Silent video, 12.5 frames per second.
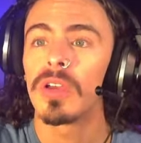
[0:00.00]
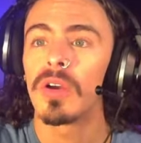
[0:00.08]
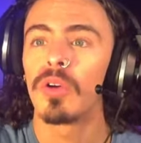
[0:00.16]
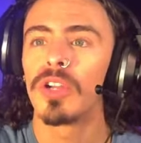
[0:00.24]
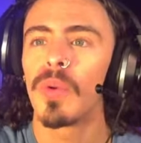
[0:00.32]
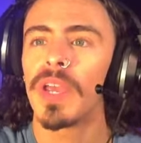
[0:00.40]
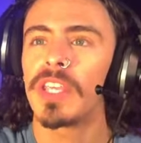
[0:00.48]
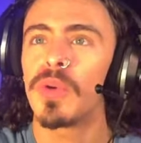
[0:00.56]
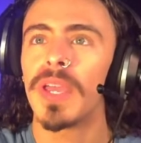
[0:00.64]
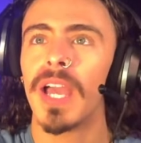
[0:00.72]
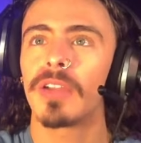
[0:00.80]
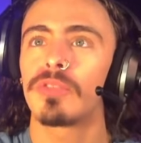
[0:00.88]
Well, no, wait, you
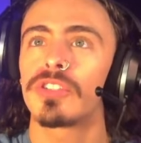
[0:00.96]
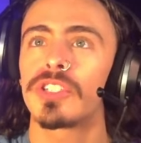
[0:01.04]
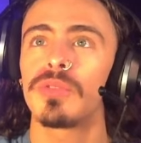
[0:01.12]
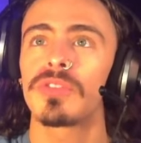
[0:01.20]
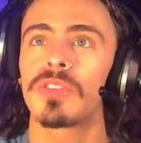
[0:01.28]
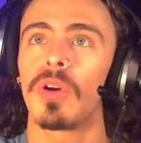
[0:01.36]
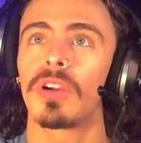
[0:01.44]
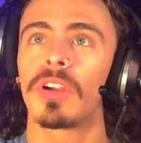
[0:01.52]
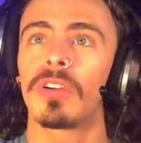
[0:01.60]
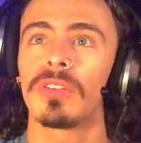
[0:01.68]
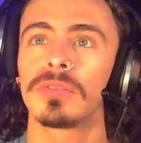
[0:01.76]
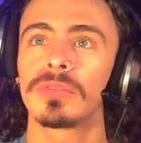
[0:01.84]
ain't got no shoes on, girl.